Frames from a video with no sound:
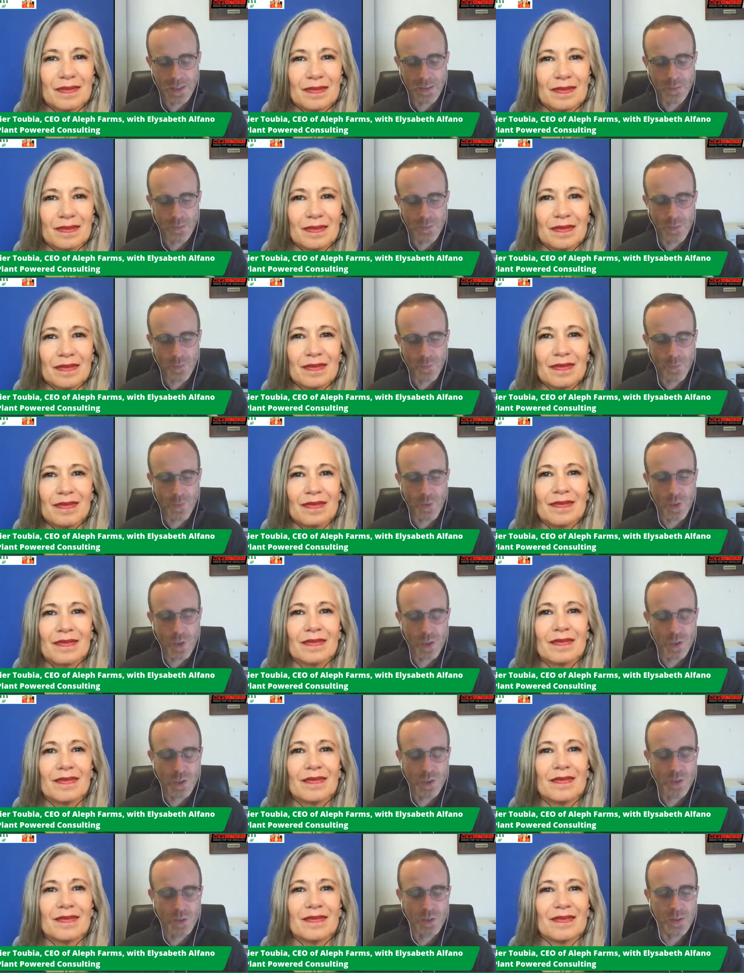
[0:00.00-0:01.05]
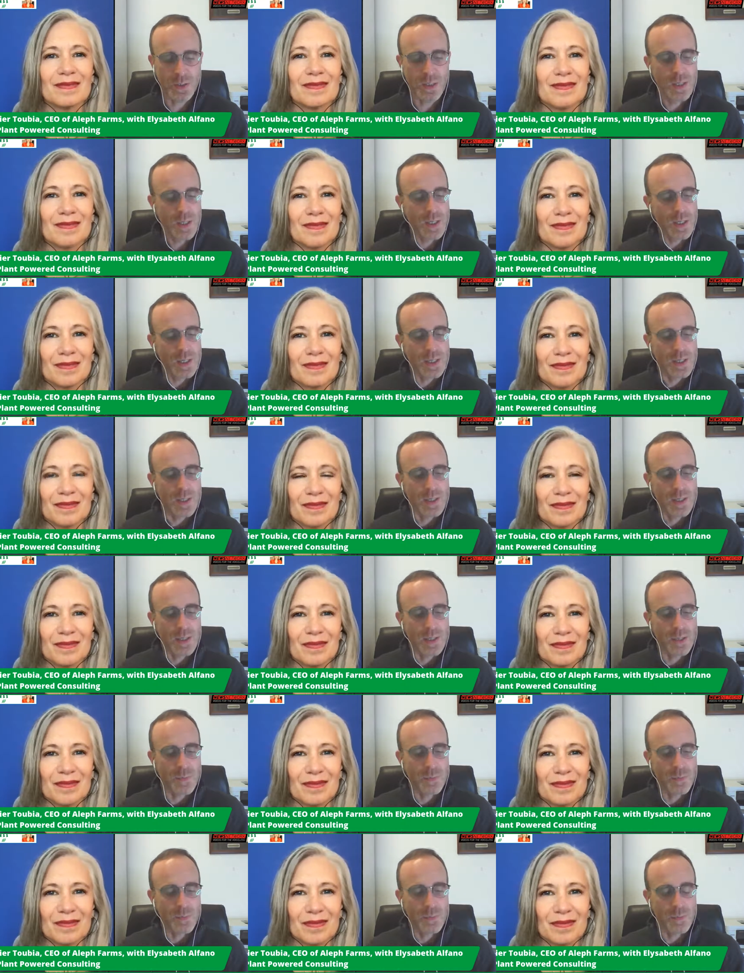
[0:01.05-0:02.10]
Speaker 1: um, focus on
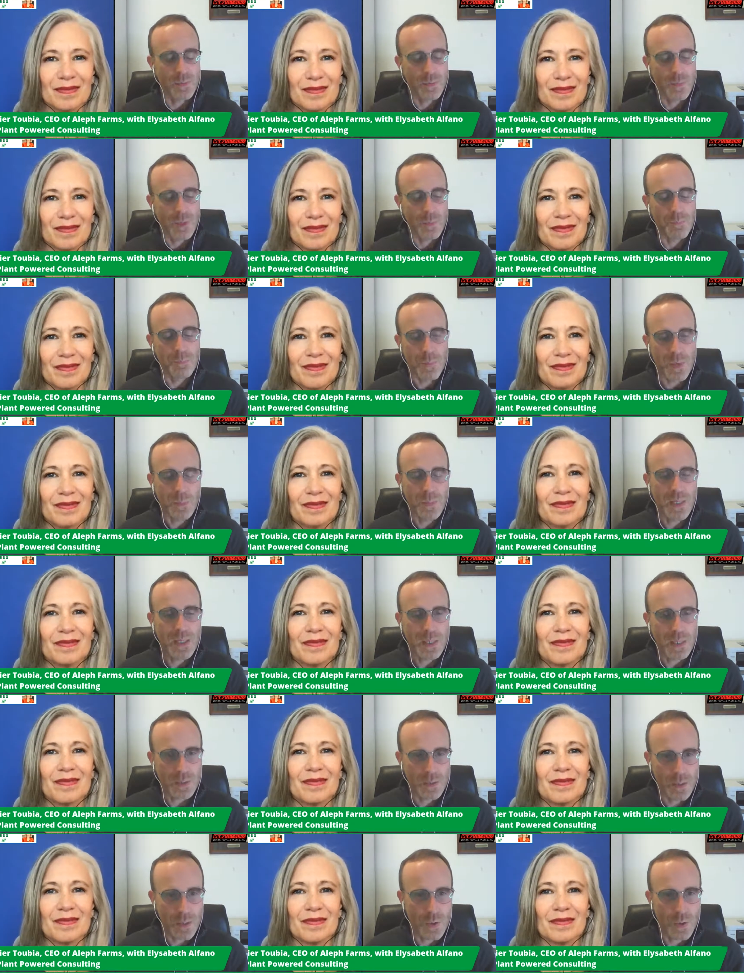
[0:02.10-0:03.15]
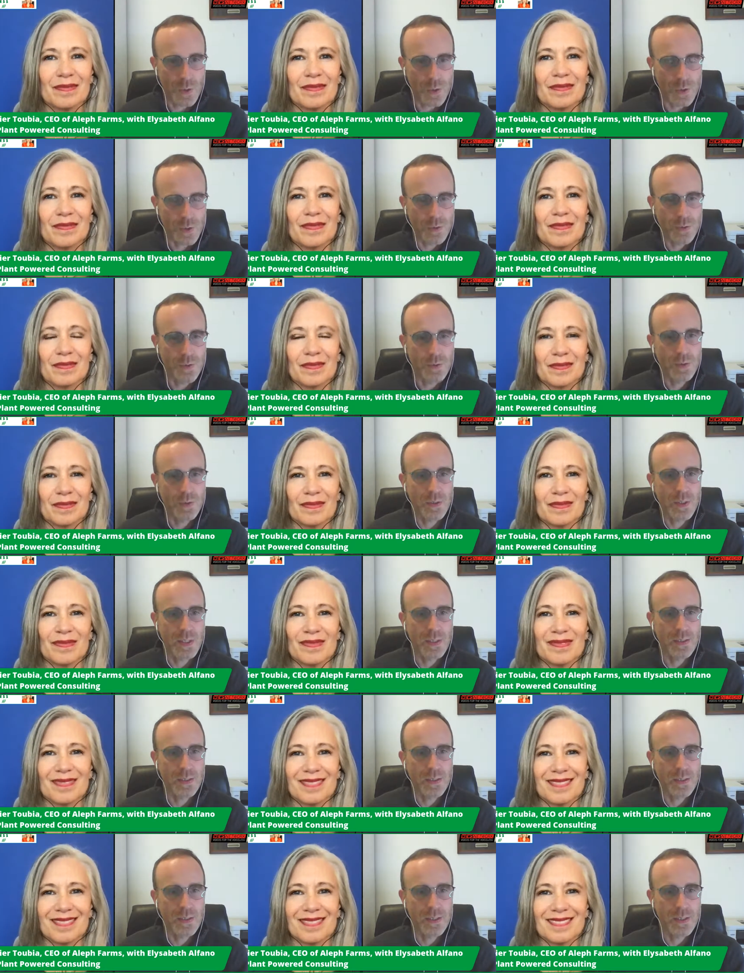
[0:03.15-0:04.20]
um, mimicking nature
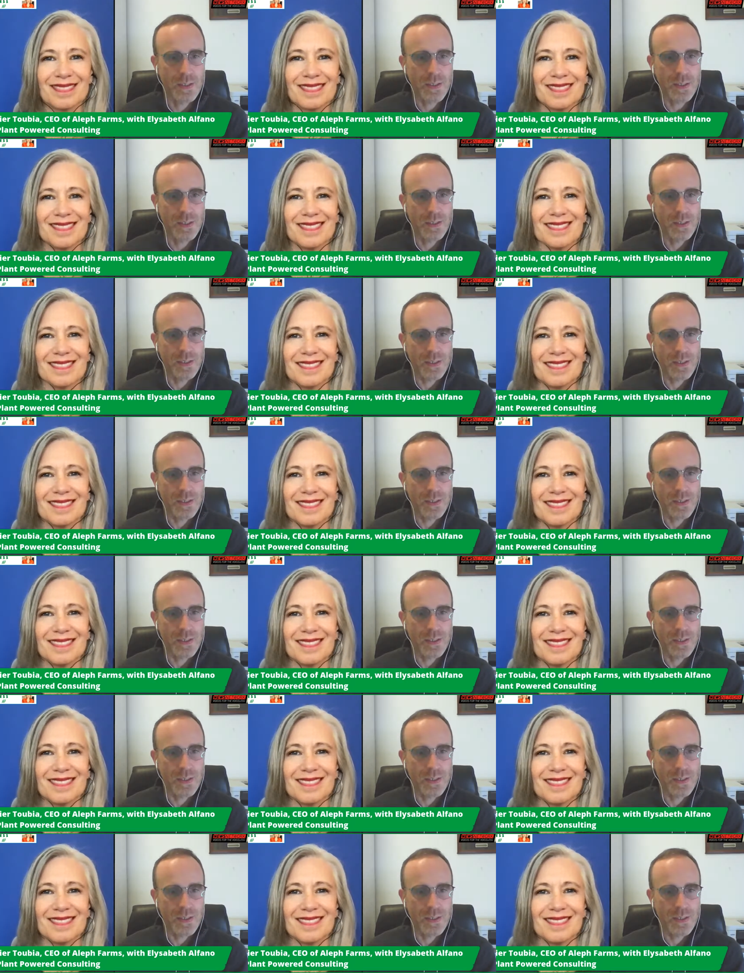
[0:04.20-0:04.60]
and uh, uh,